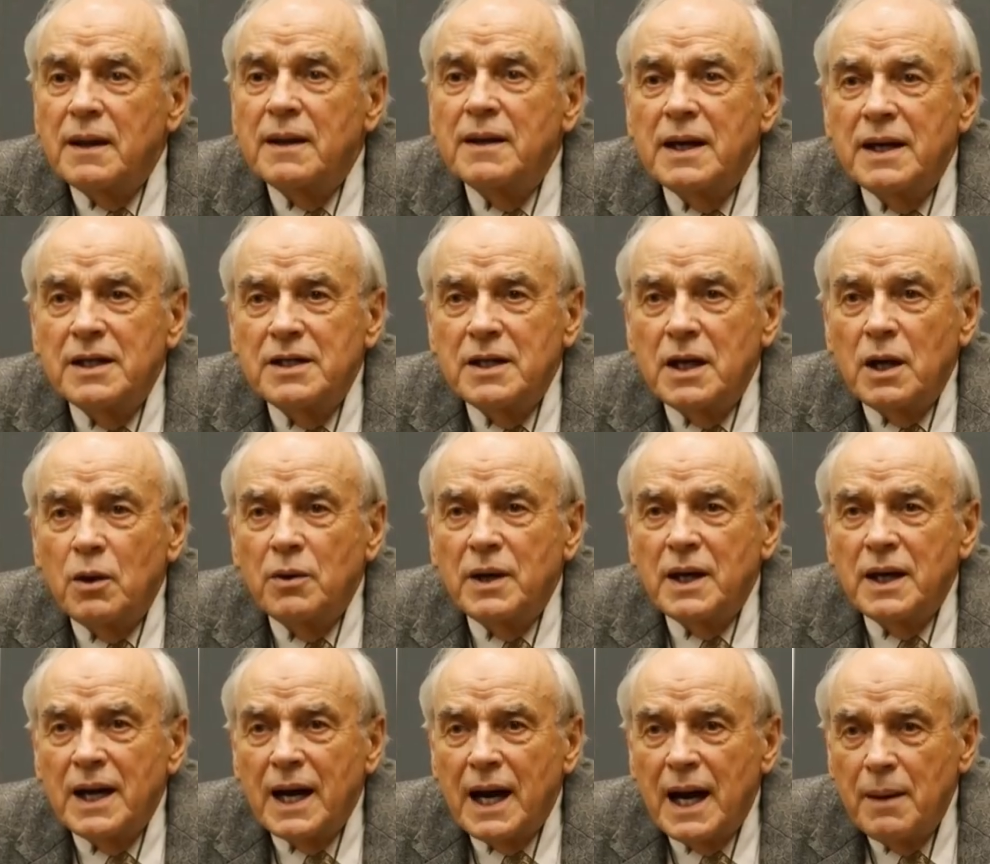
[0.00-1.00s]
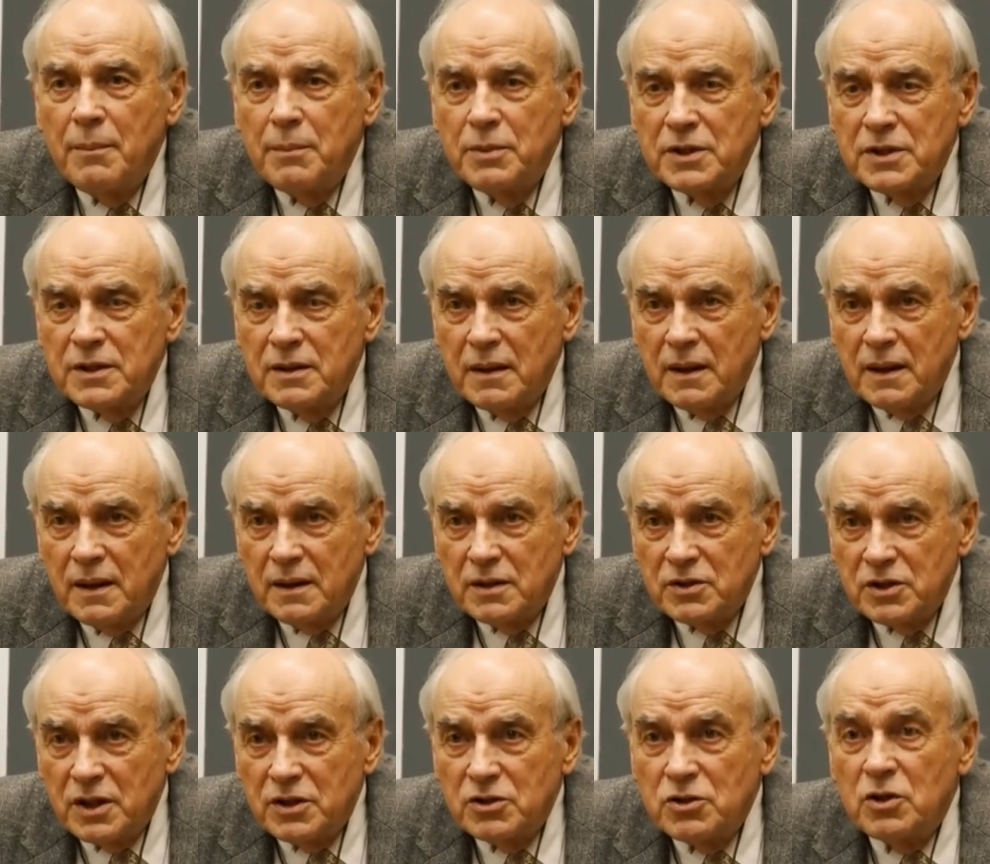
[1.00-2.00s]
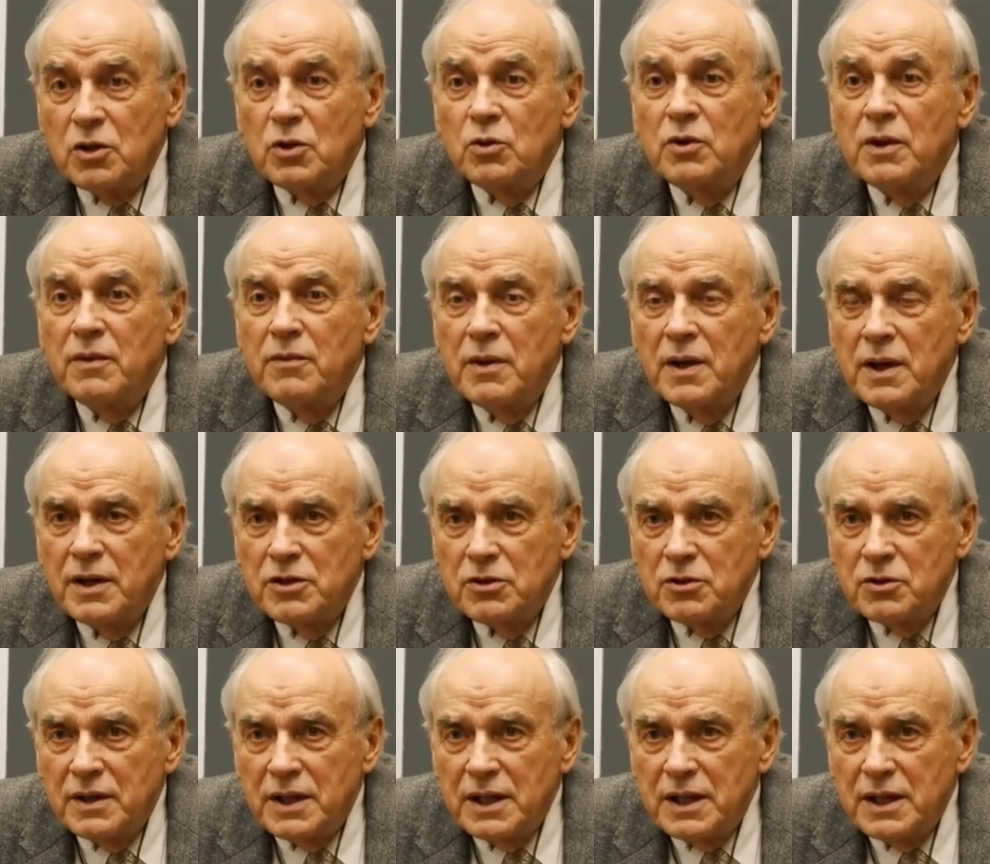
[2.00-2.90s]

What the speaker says: There's no collapse, just universal